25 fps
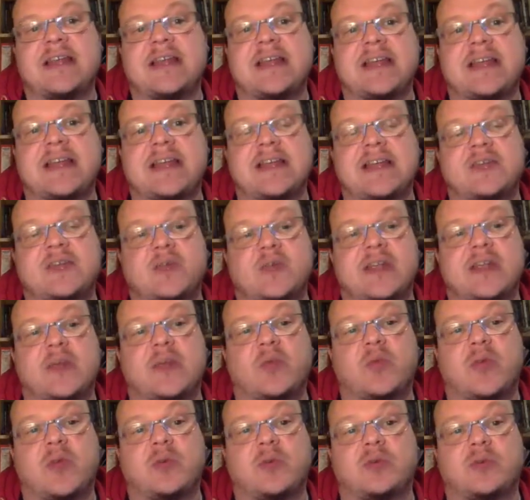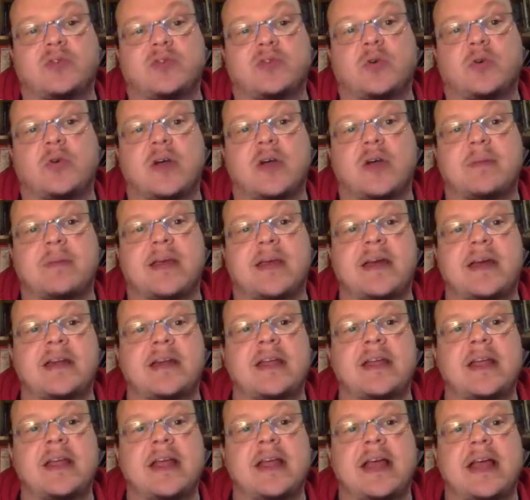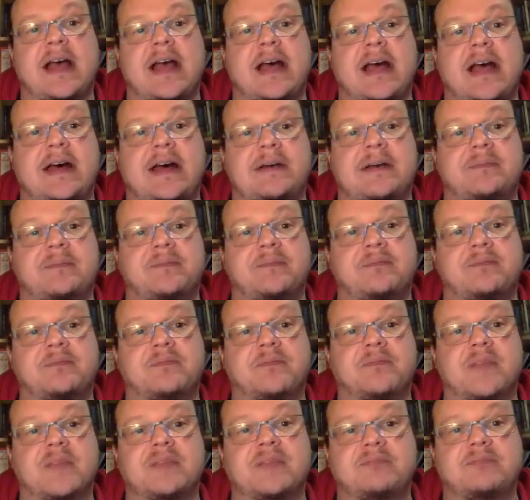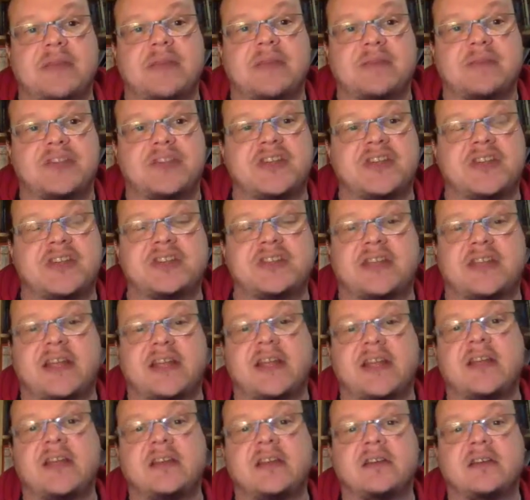and next week we will talk about maybe scheduling.